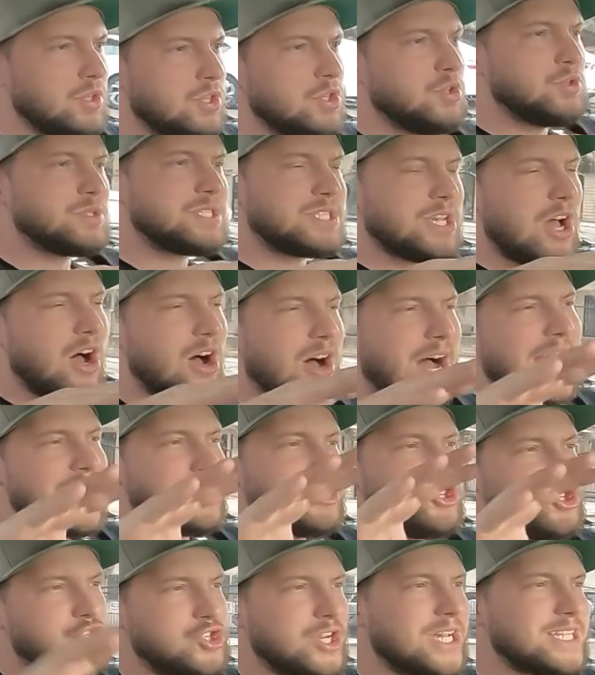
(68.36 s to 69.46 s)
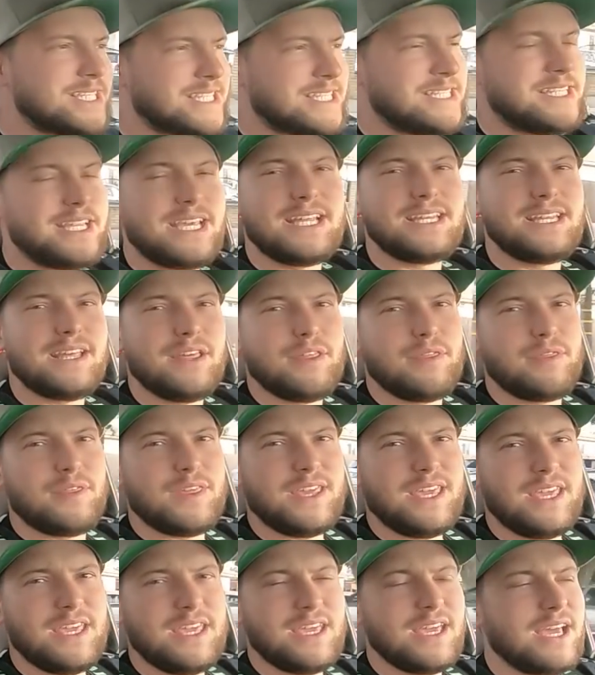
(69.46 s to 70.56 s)
You saw I just did
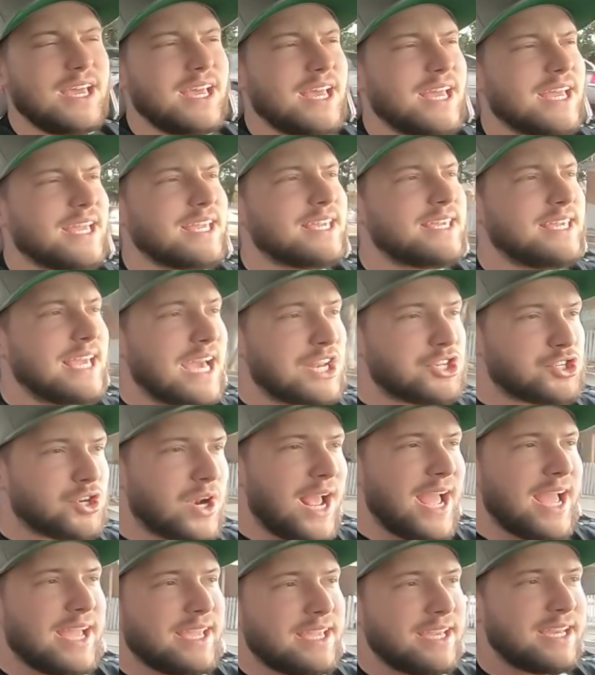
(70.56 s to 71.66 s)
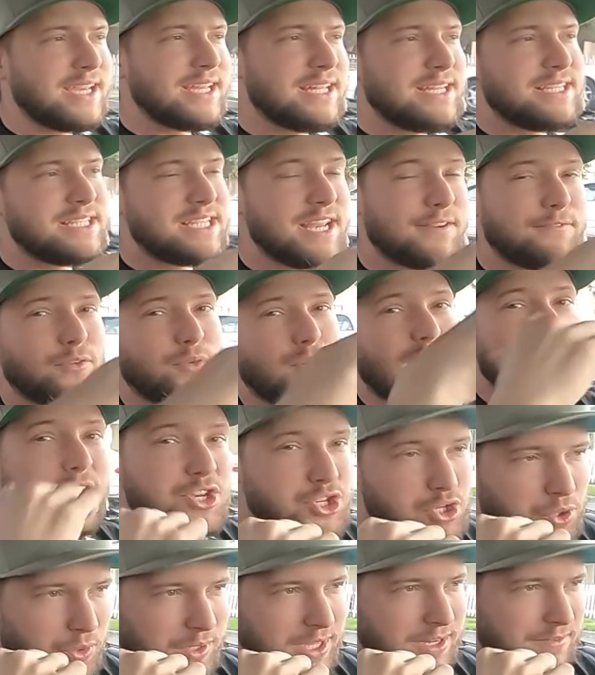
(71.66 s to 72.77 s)
the Getrag
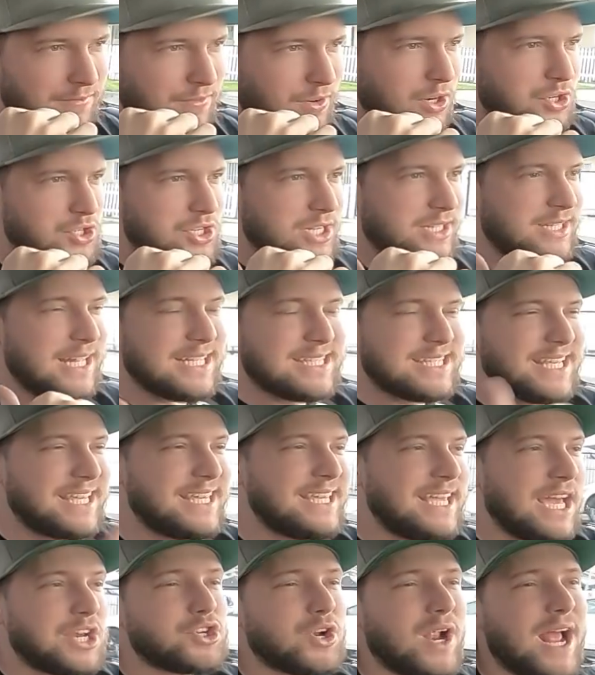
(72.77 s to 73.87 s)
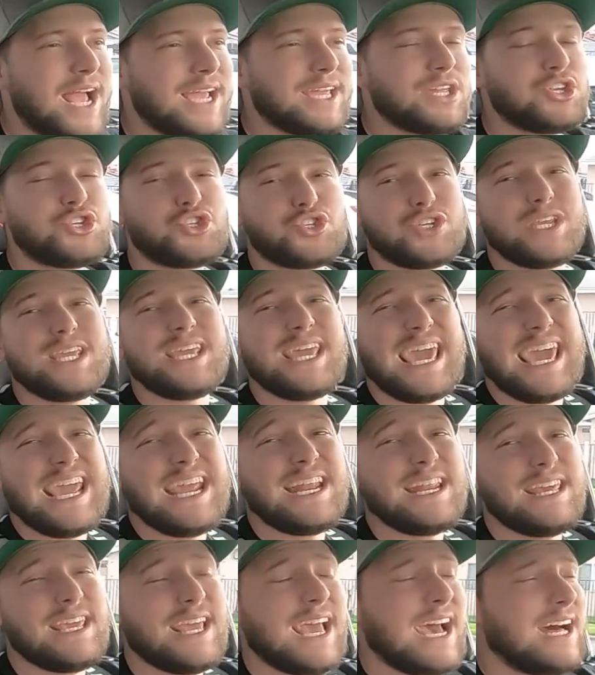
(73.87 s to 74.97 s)
differential conversion. That's the Getrag
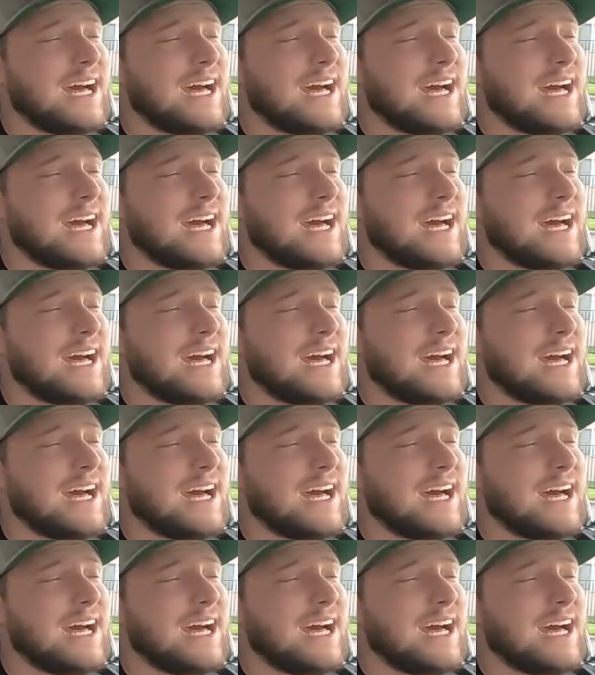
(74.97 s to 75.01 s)
G80